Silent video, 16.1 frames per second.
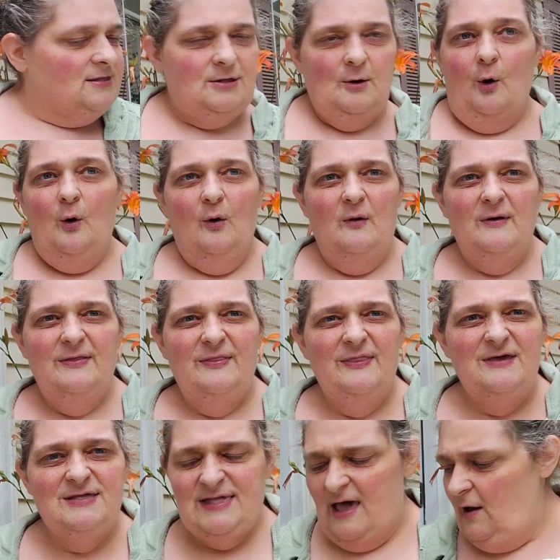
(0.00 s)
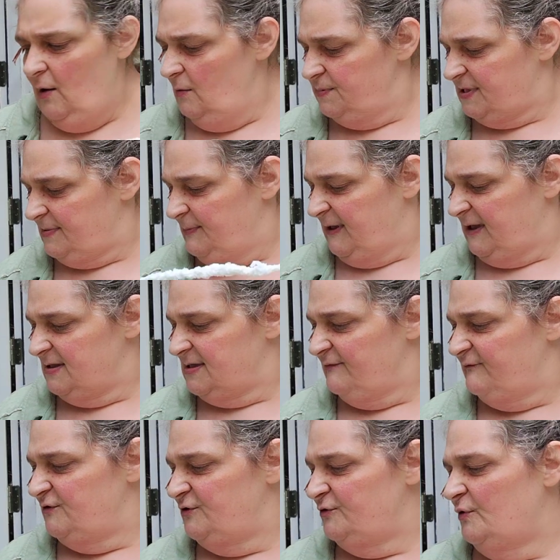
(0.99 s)
So this helps
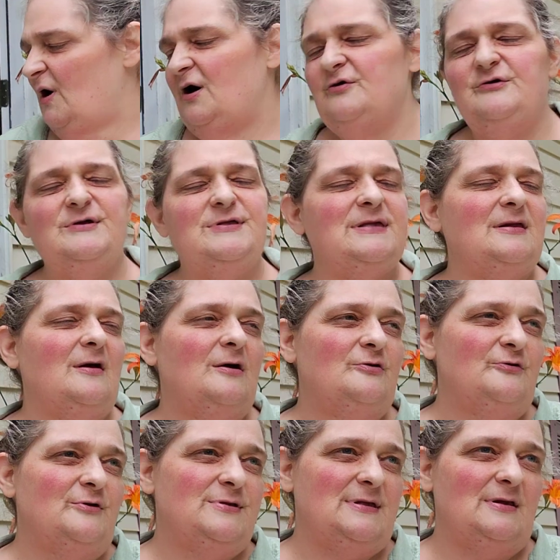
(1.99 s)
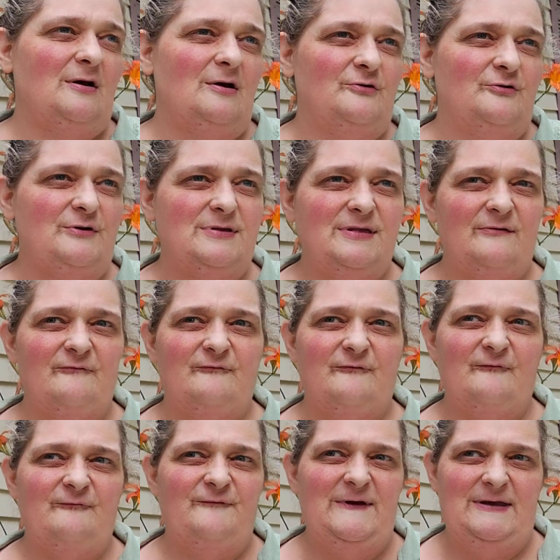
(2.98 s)
because if you do hundreds and hundreds and hundreds of
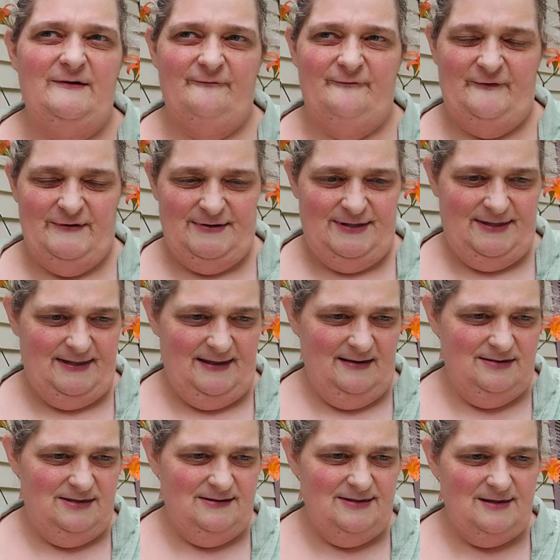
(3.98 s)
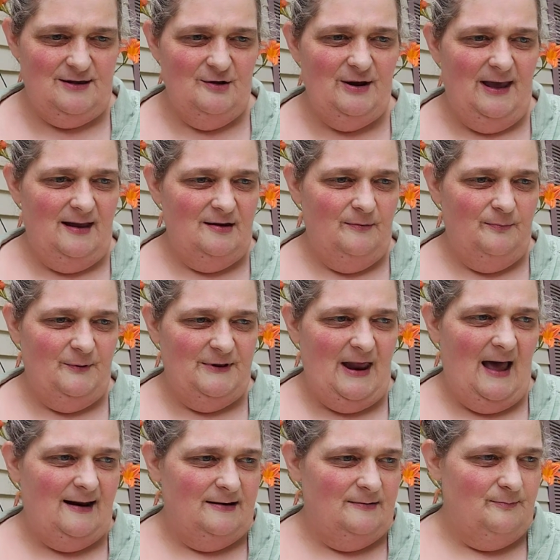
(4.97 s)
feet of this, it's just going to end up a
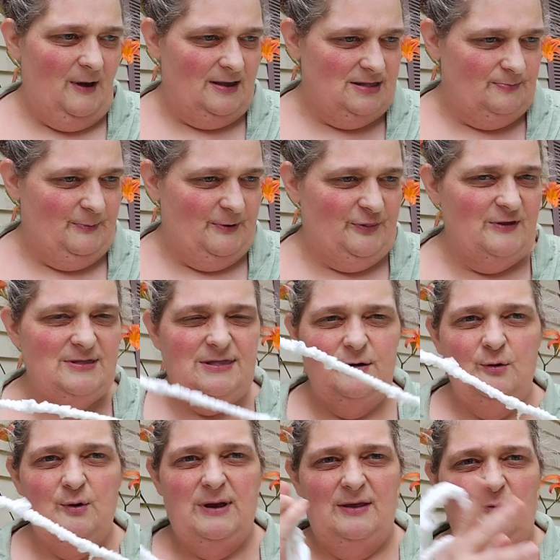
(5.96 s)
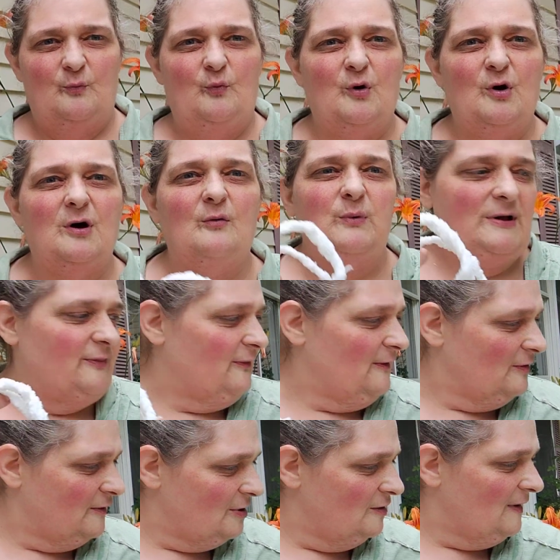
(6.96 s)
knotted mess. But this you can work with
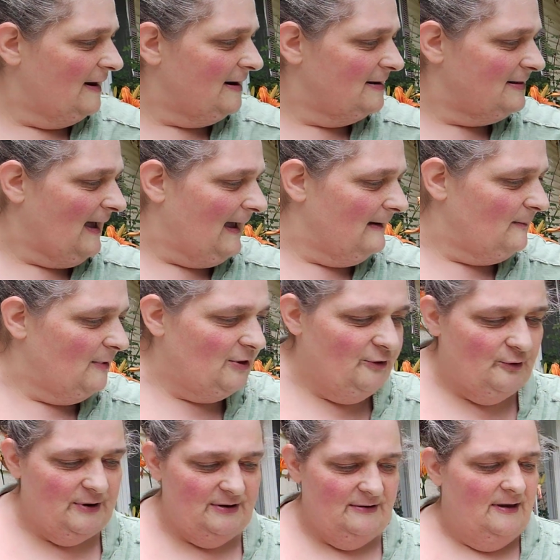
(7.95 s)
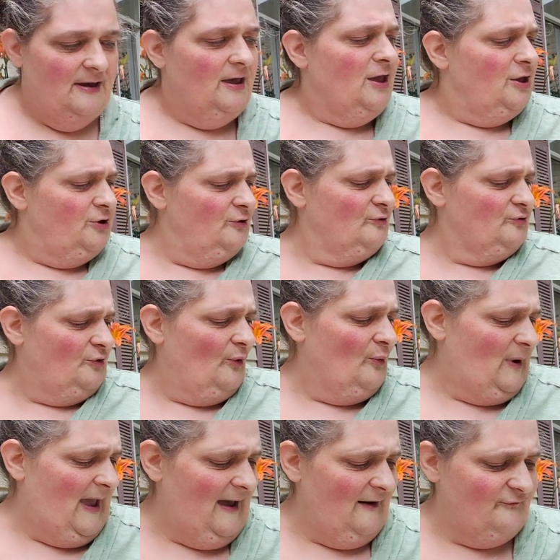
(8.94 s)
a little at a time, and you
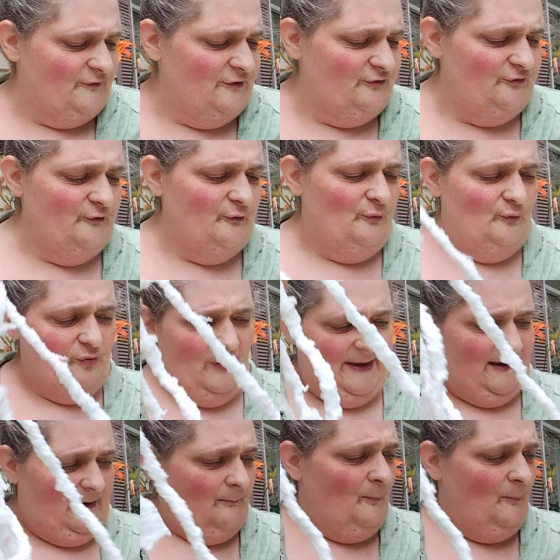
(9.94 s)
don't have to do like